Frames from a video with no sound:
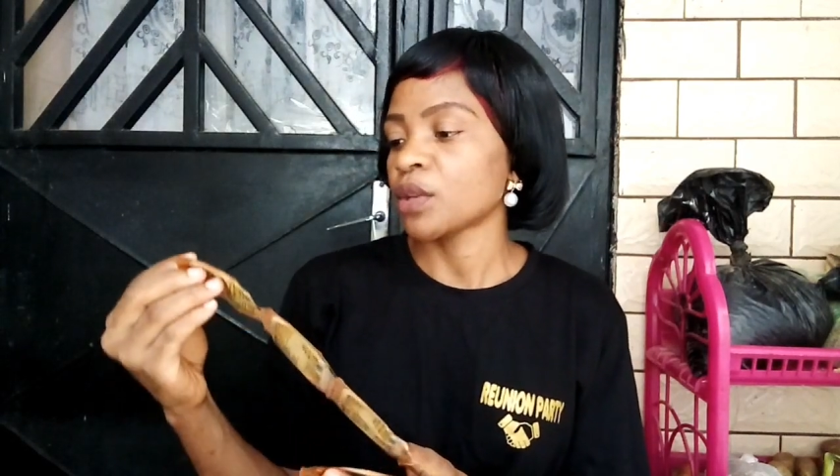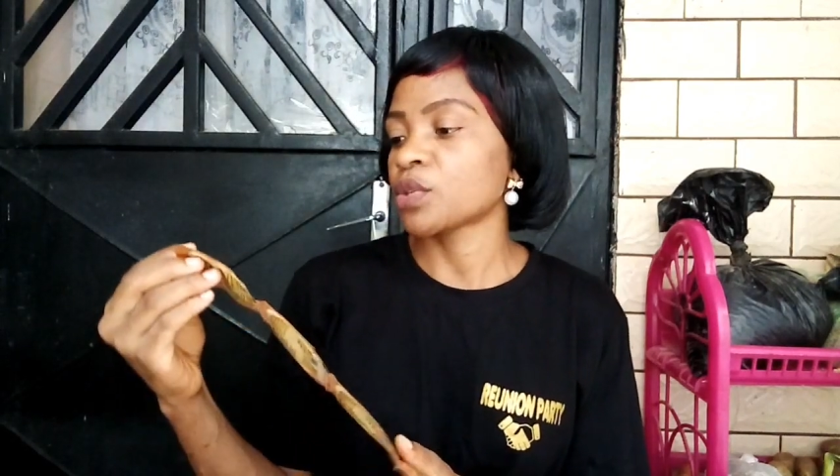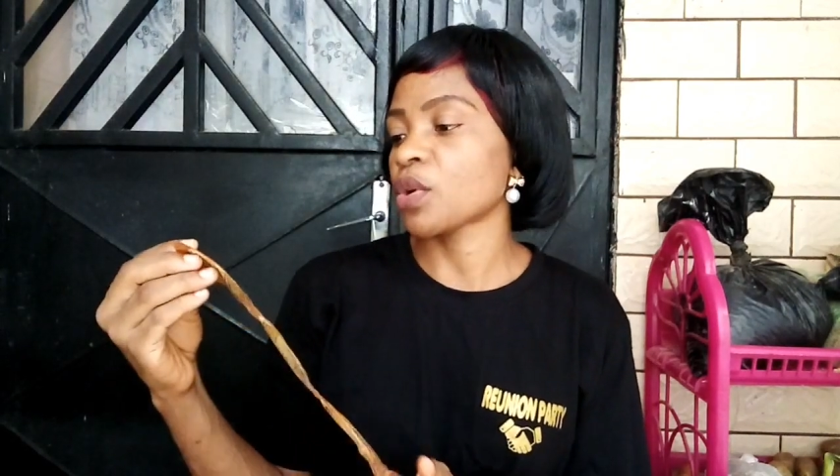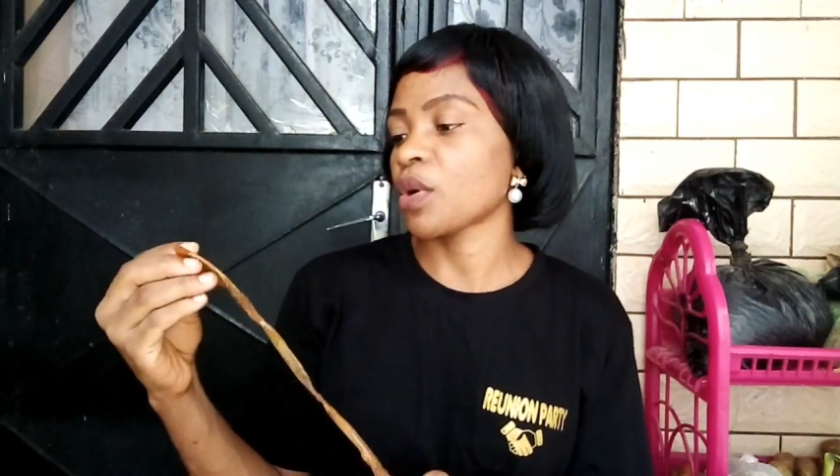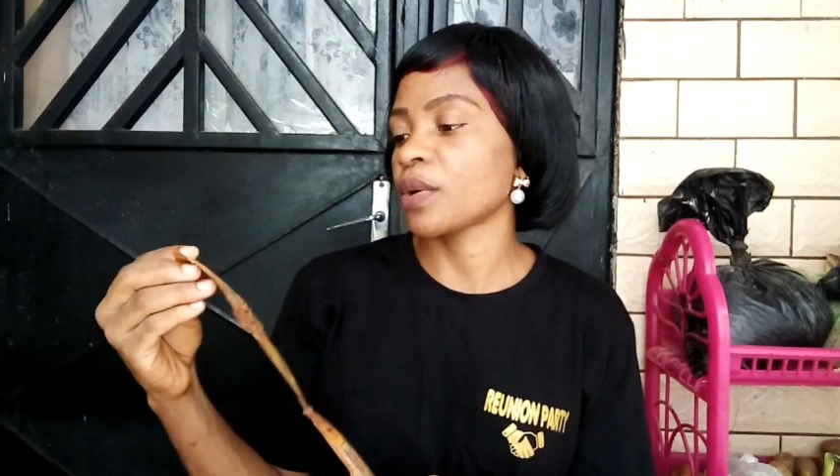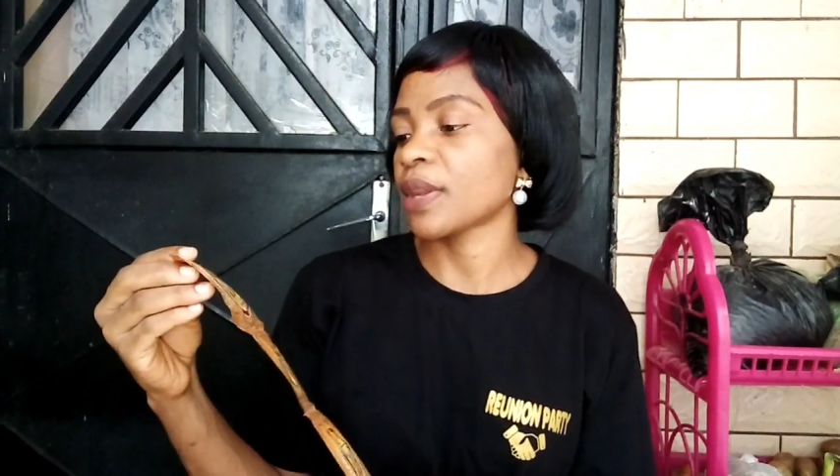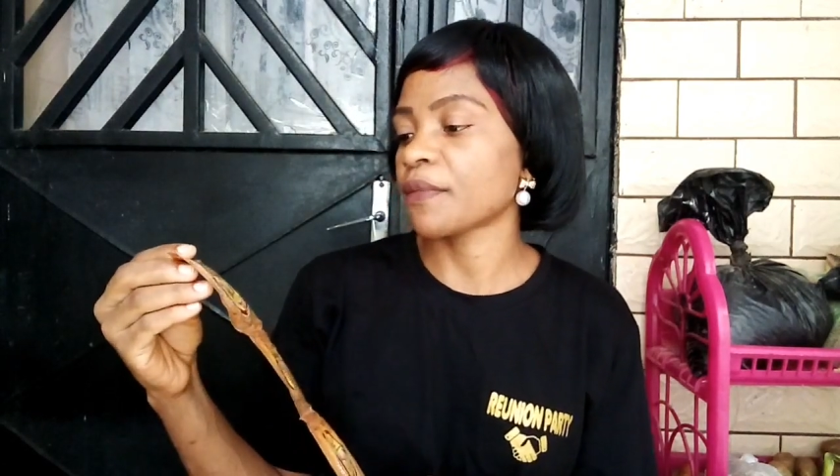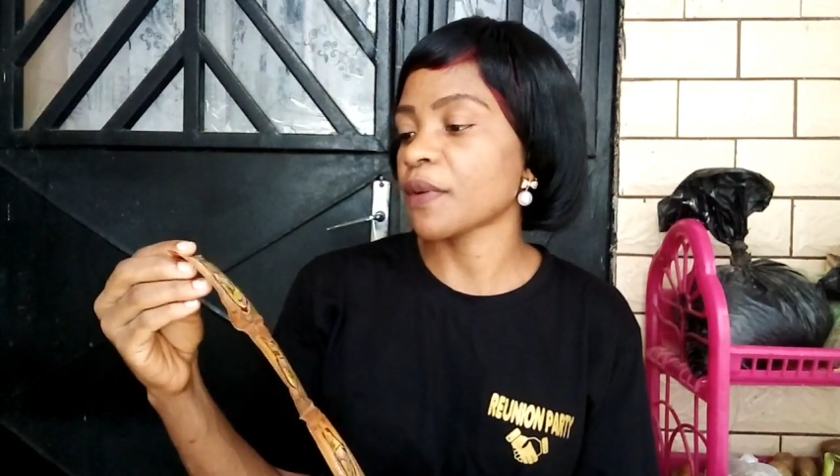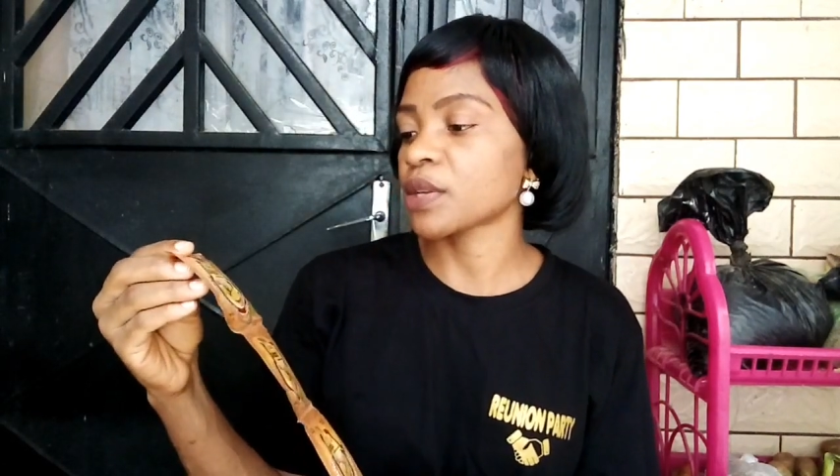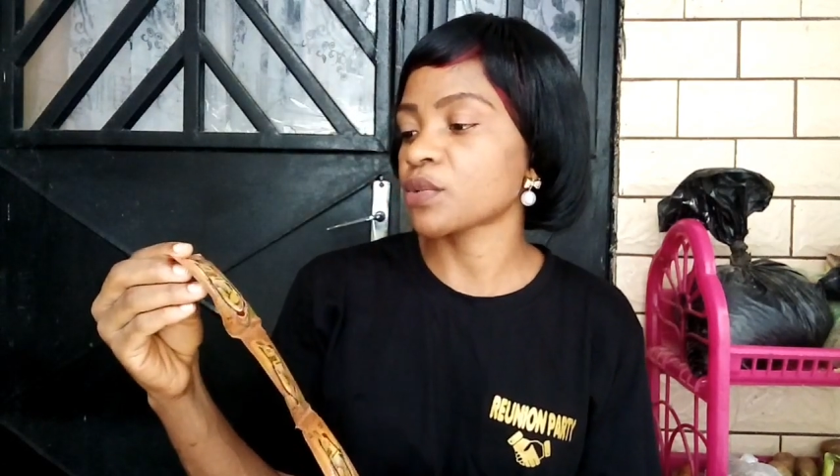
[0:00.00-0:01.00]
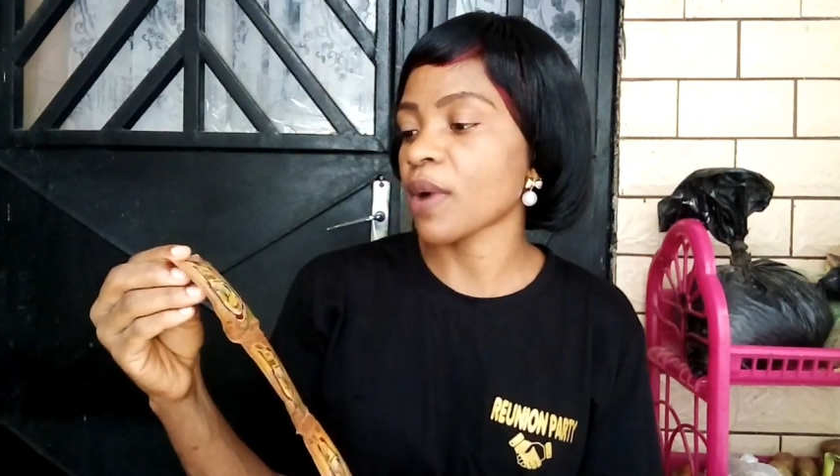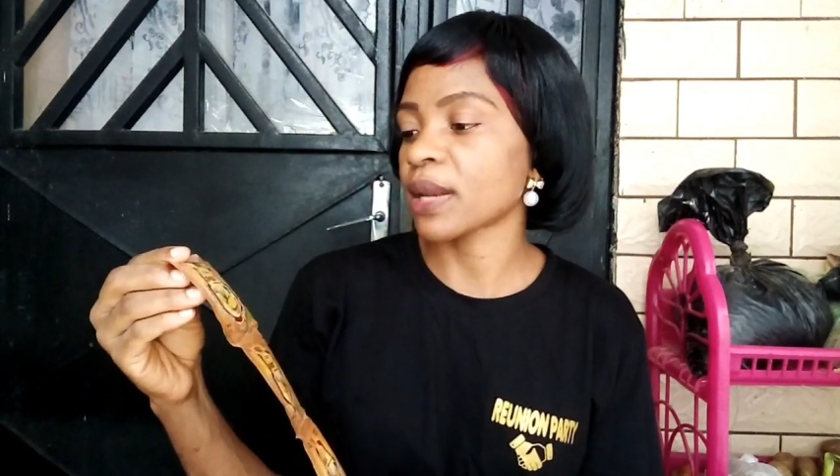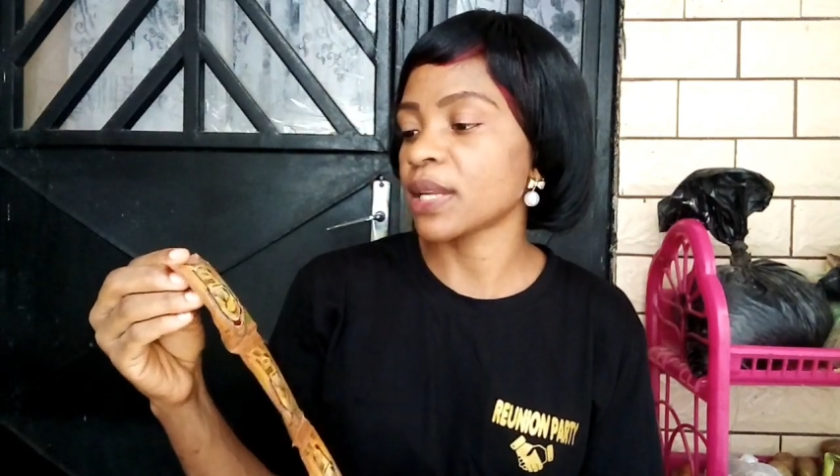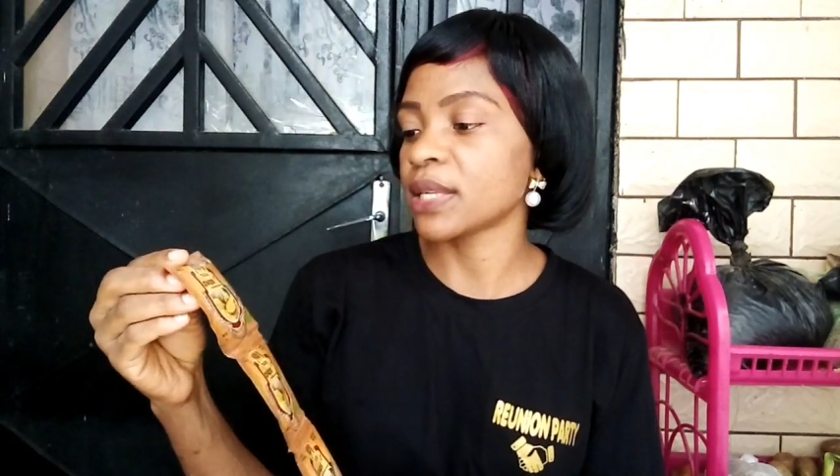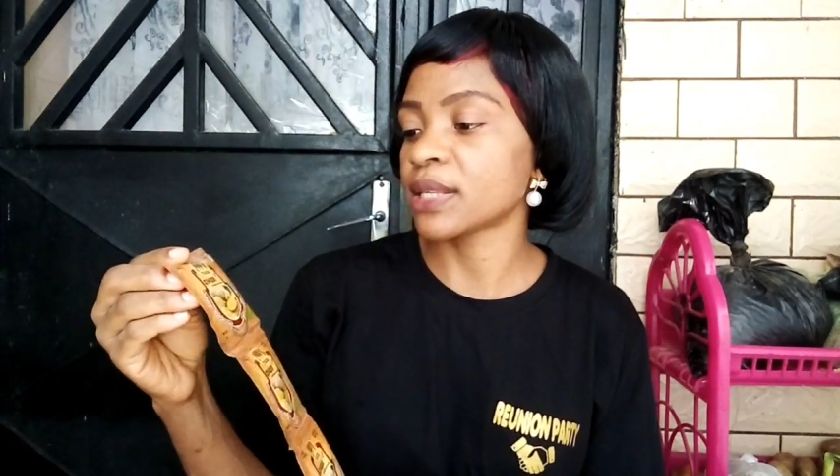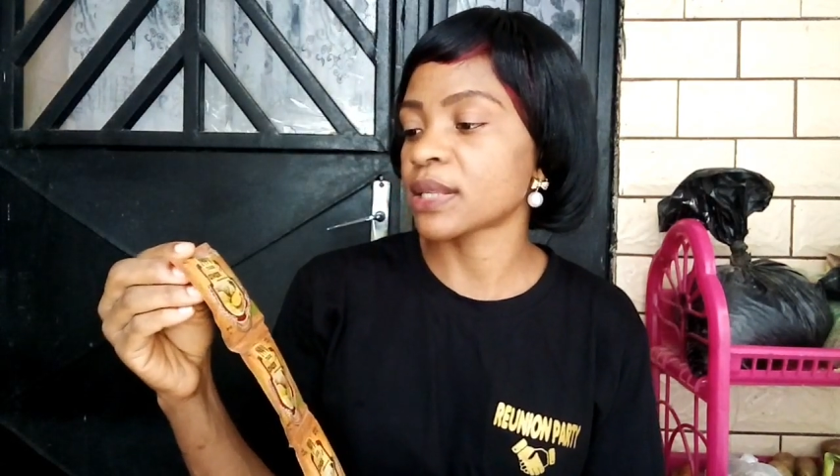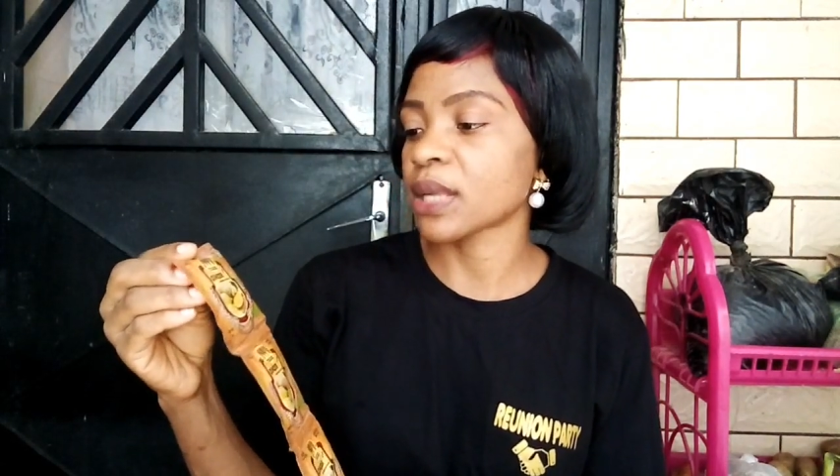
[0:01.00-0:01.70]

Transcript: So the first one is